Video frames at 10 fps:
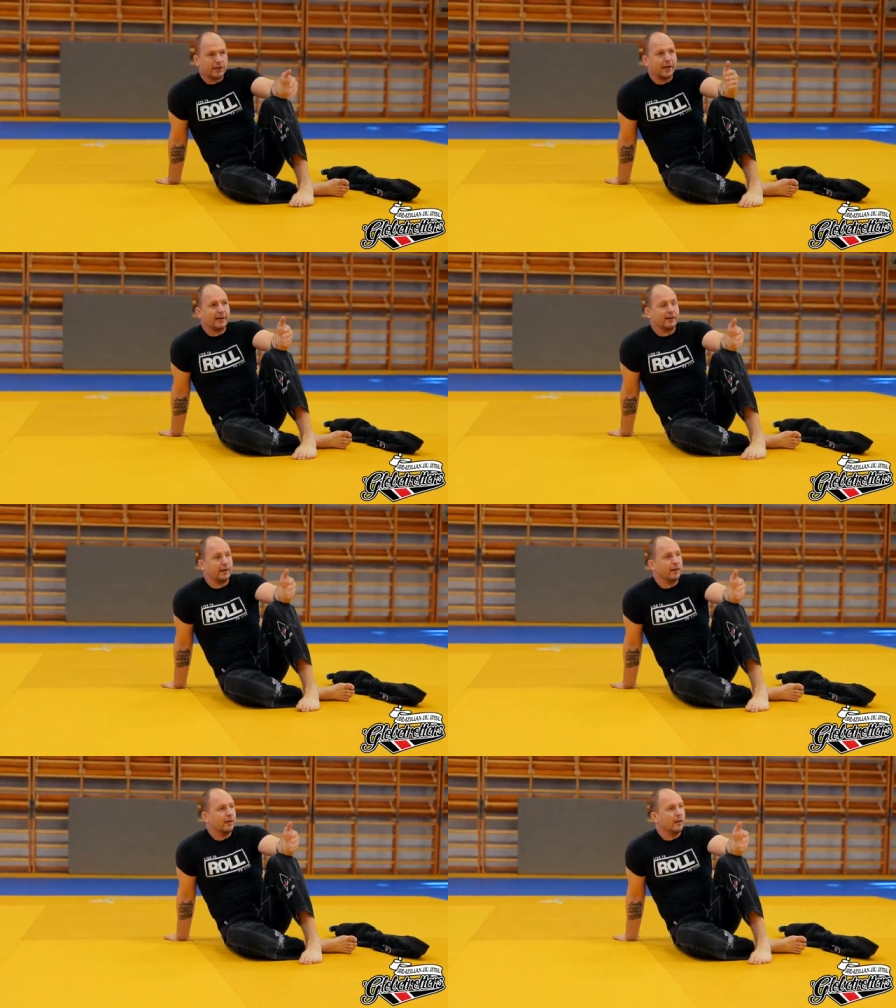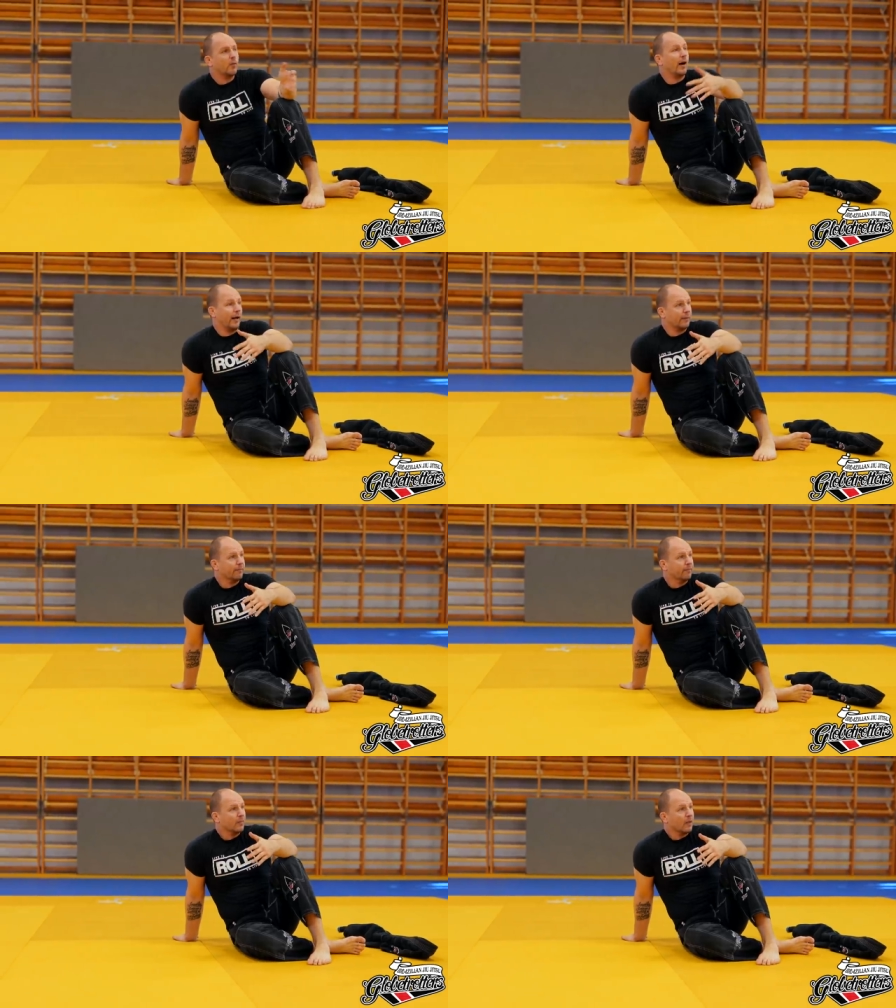exactly why.
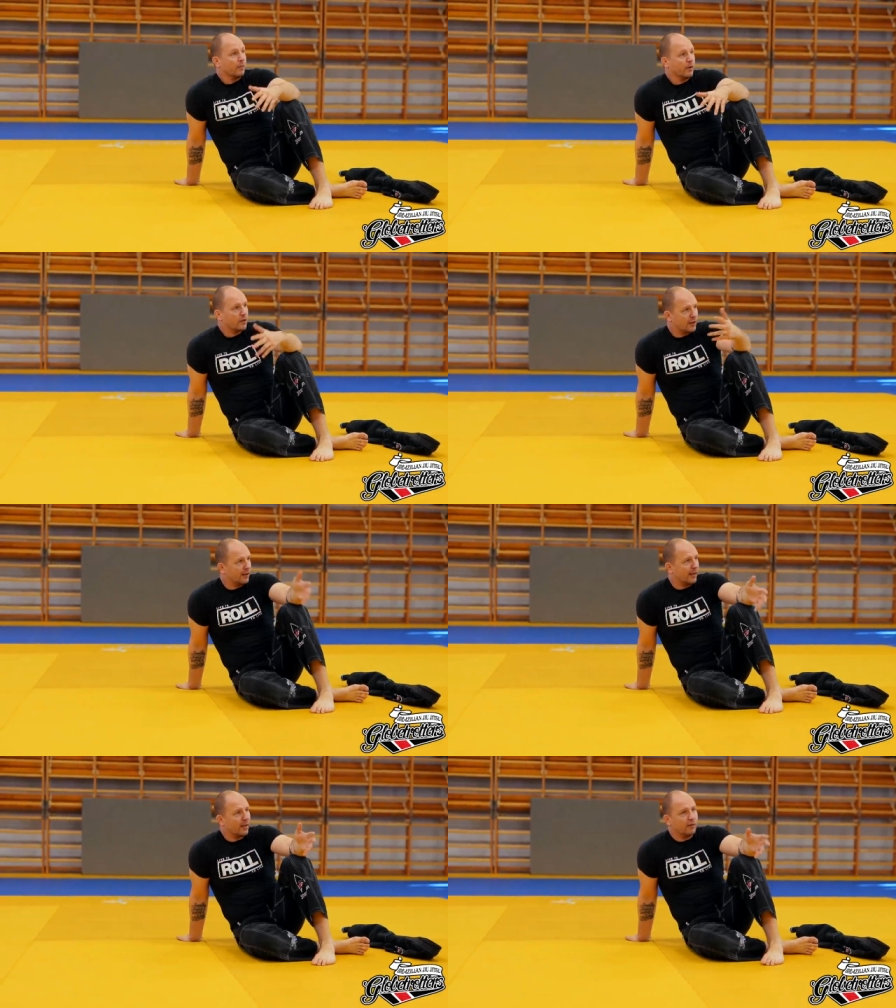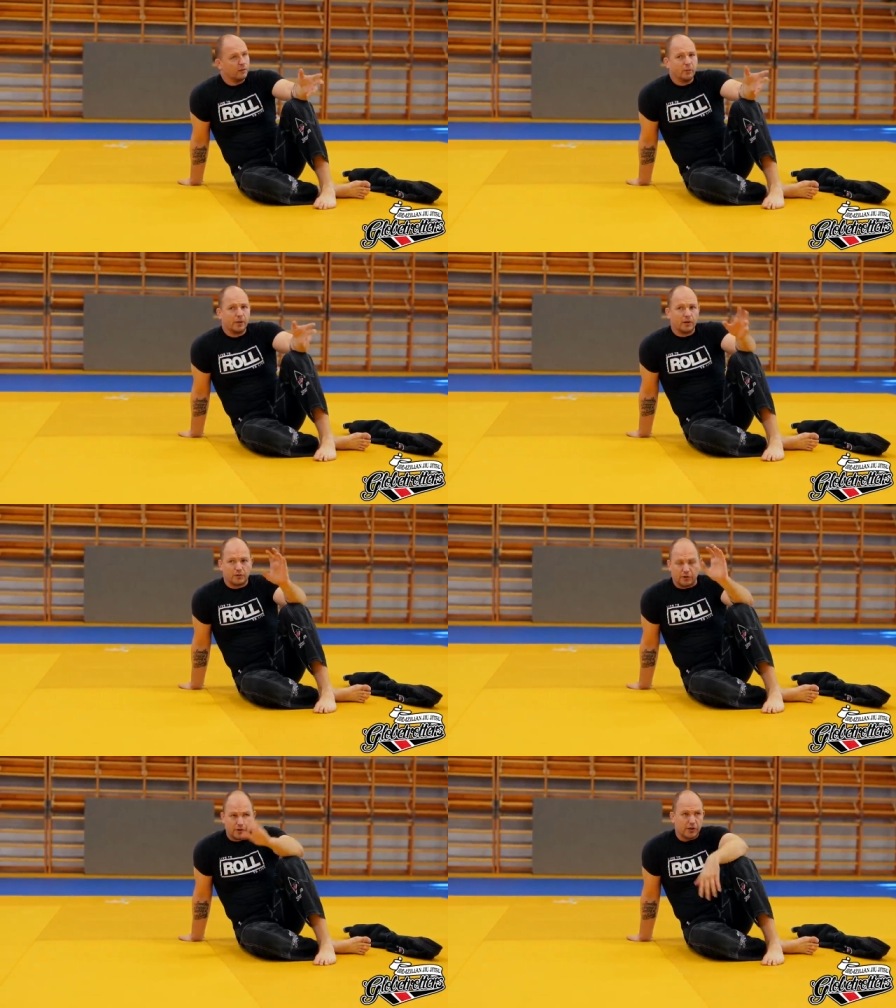Because still they do
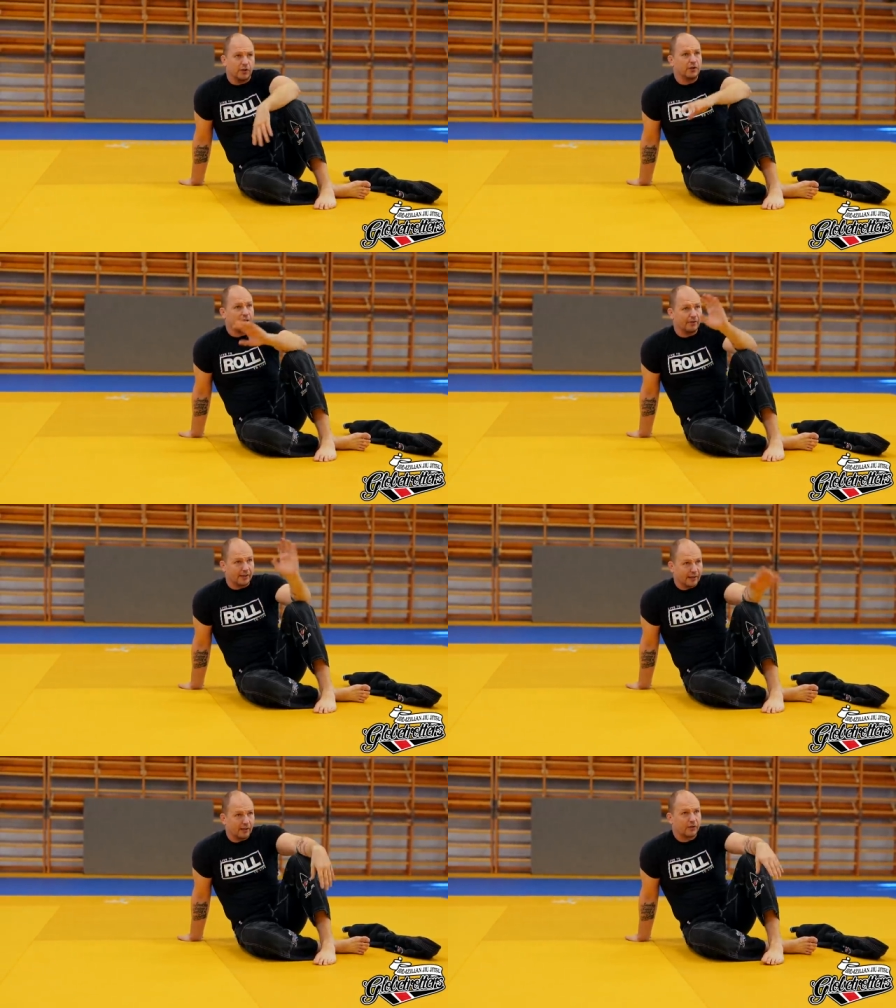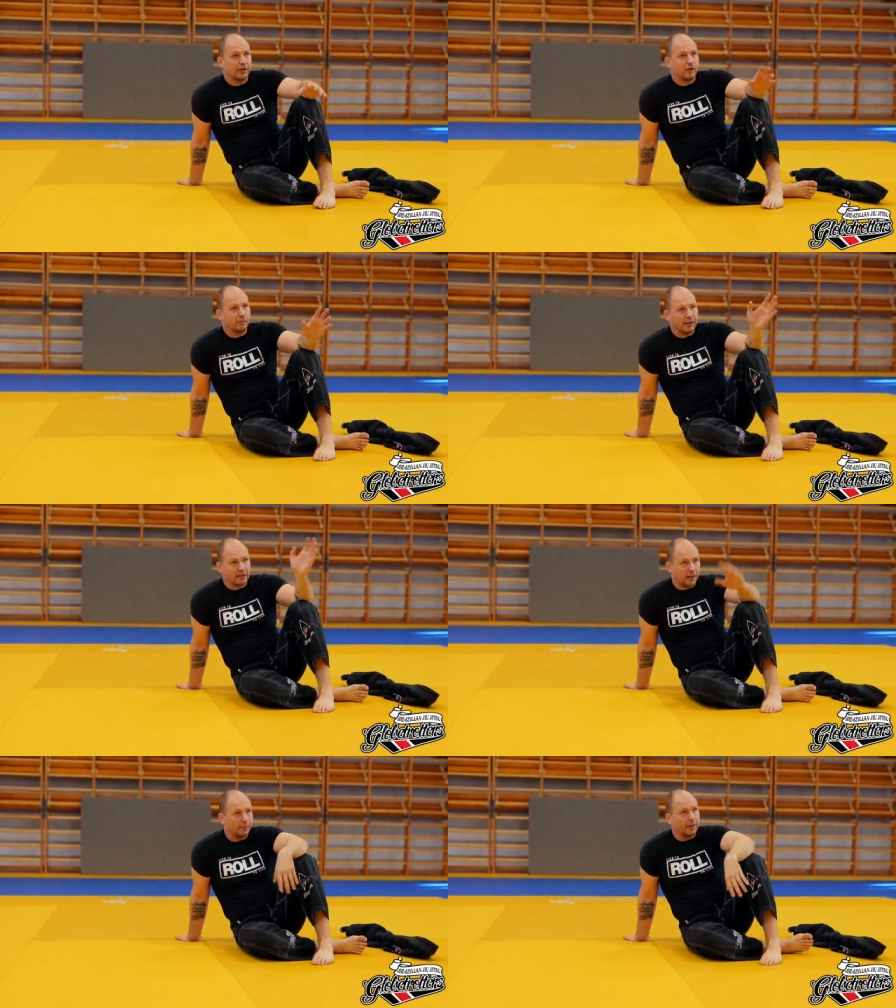because transitions and everything else and you
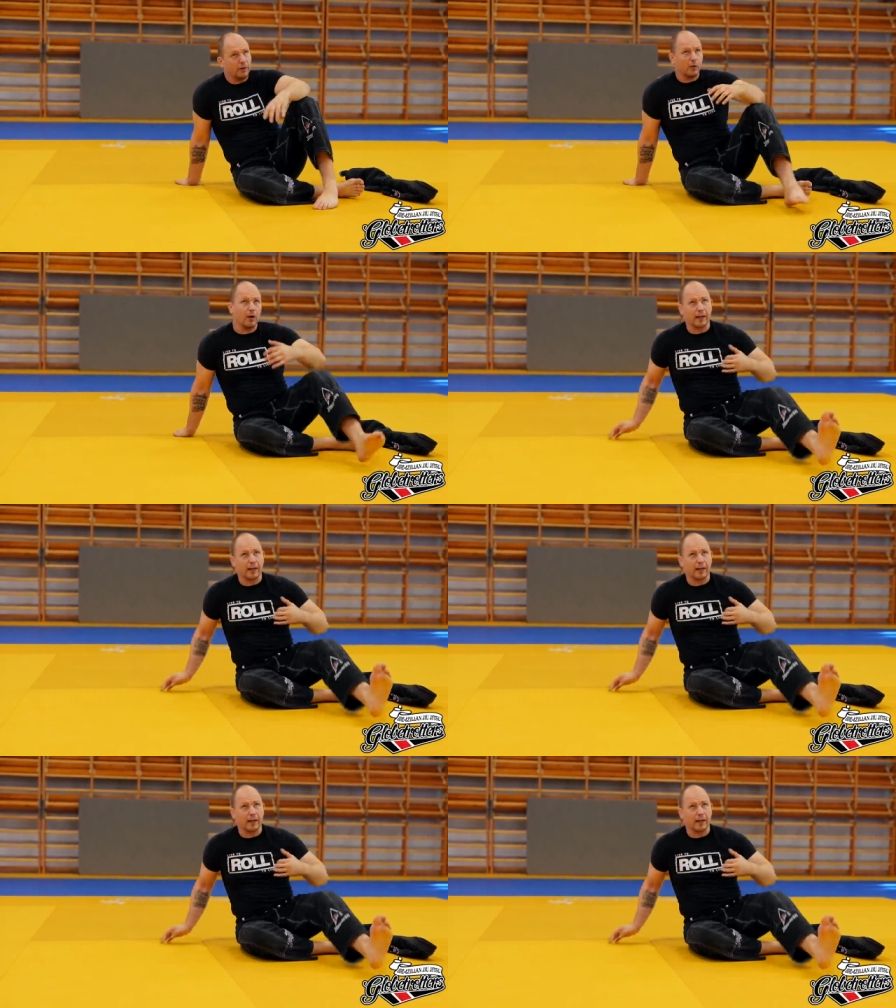mess up and you go